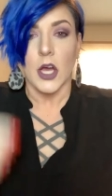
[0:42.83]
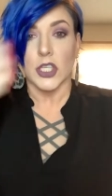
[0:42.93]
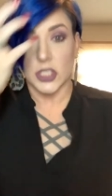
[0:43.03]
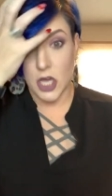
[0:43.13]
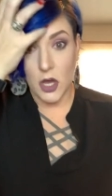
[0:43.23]

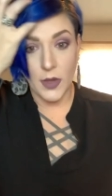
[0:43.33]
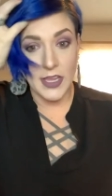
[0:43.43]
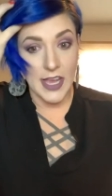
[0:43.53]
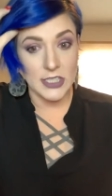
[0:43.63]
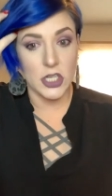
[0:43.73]
So
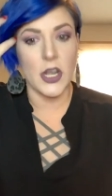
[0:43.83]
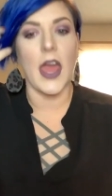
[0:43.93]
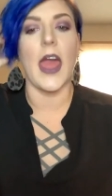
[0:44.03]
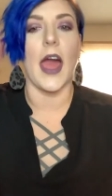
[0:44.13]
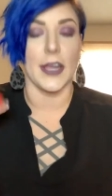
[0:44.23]

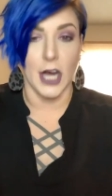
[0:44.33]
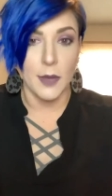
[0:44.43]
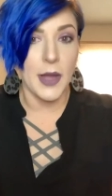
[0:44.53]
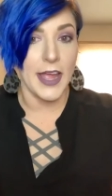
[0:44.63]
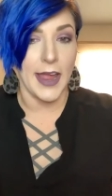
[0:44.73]
yesterday I cut
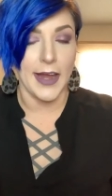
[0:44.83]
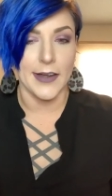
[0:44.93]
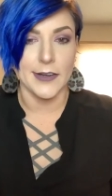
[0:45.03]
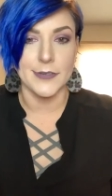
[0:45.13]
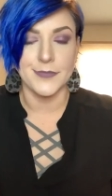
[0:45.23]
my hair.